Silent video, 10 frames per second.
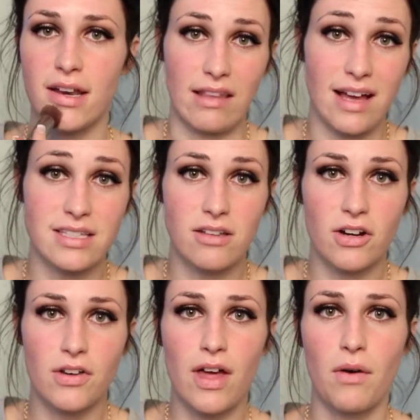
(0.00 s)
It lasts
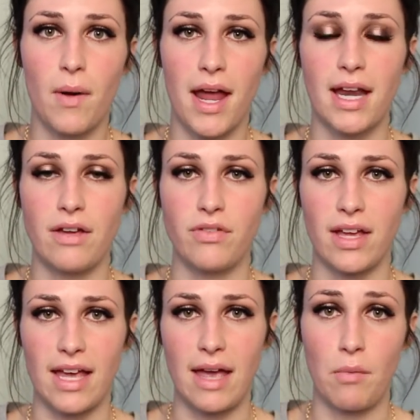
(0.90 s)
longer that way, and I feel
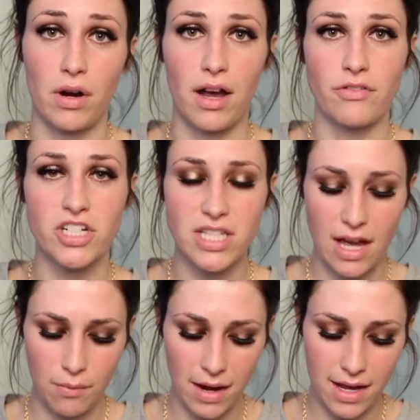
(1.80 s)
like I get more coverage
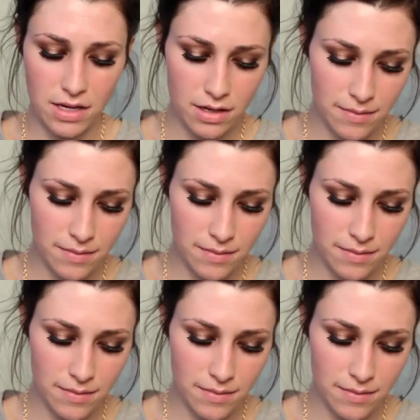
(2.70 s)
that way.